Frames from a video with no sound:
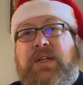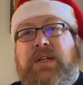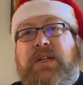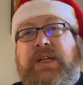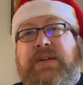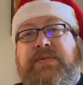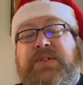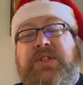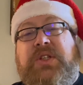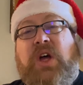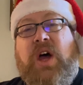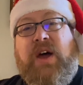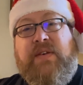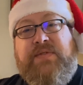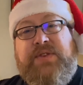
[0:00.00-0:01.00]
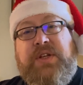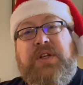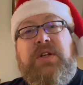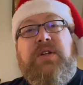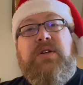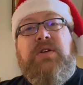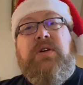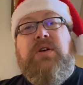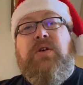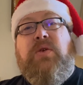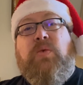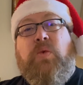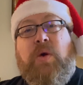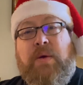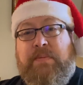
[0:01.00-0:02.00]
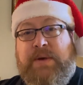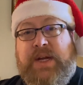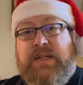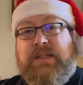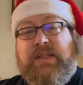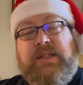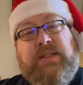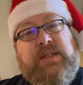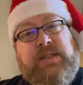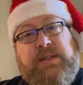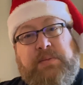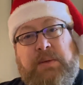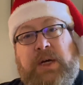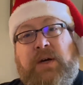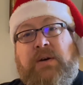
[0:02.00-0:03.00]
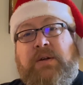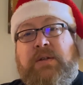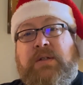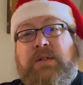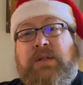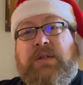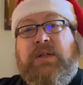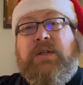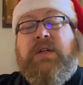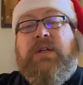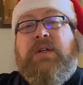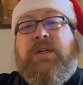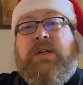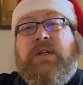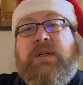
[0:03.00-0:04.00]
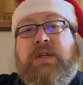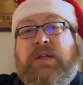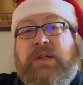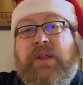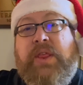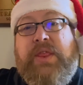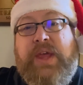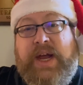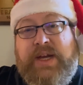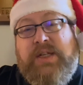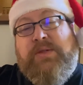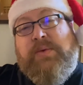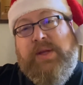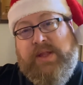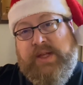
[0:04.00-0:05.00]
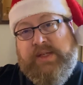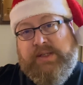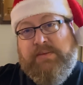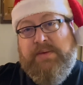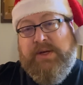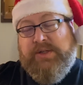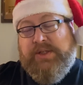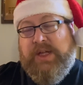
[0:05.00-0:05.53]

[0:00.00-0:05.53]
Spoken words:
if soft warmness is a smell, that is what this smells